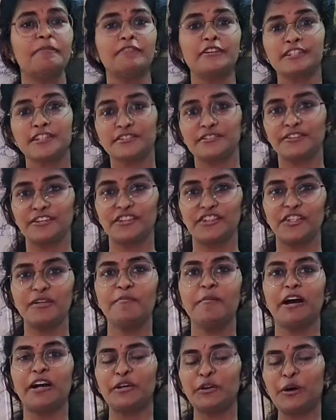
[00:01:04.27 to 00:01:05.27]
fitness regime,
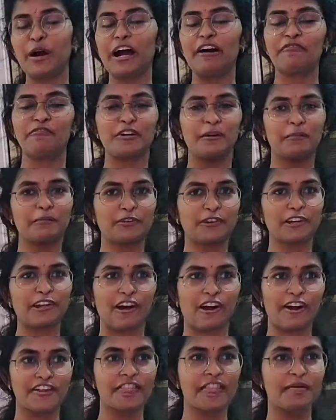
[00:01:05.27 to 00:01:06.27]
I know I have to upload a
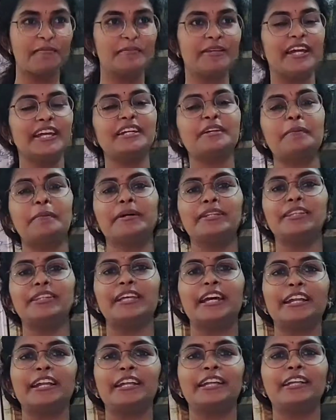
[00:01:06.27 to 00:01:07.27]
lot of them yet, but
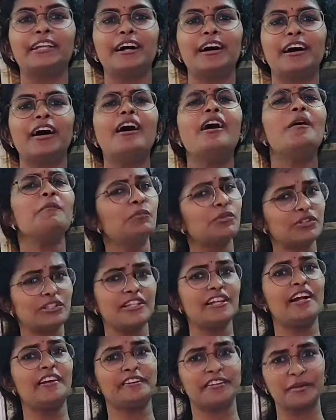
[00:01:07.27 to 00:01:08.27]
then
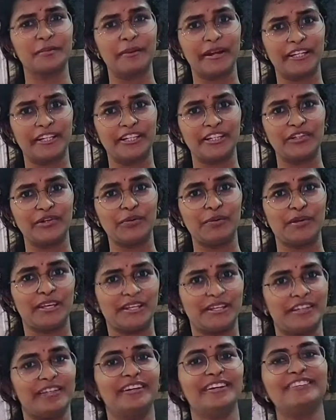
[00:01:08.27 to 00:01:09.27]
mostly under the medical
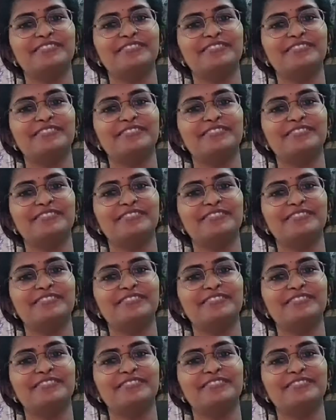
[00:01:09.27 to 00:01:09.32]
domain.